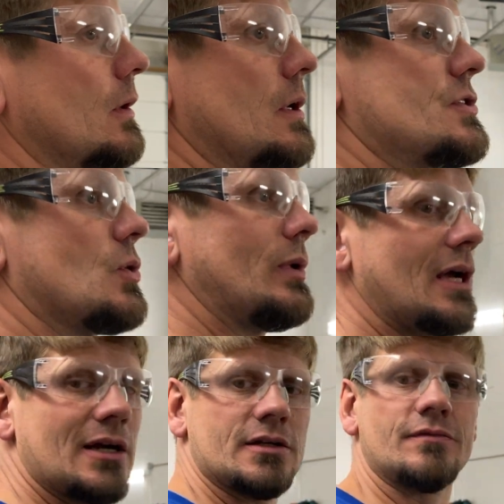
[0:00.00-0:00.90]
And so we
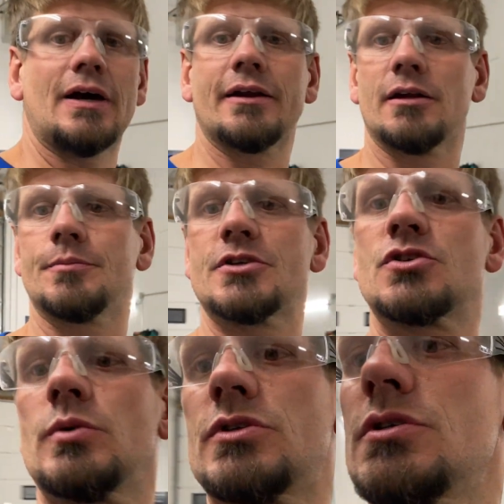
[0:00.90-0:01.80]
kind of divided up the
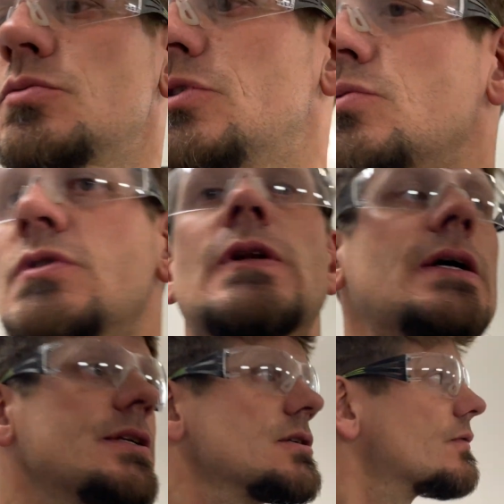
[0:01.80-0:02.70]
switches, which was
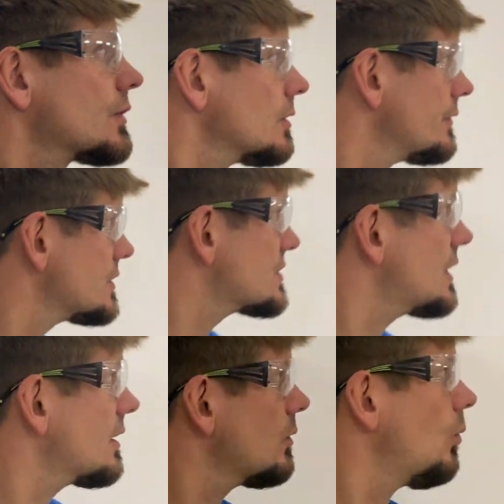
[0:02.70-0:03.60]
nice if they're on this
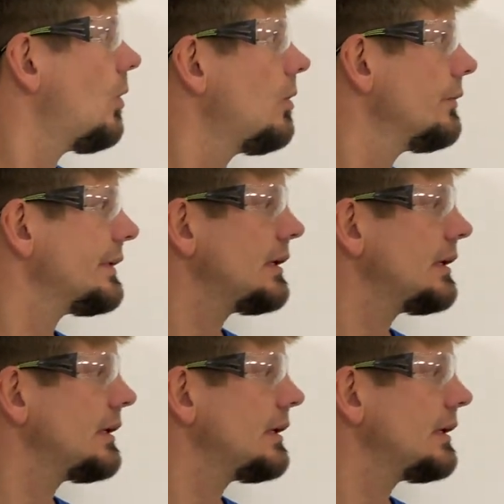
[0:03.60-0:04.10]
side of the wall and they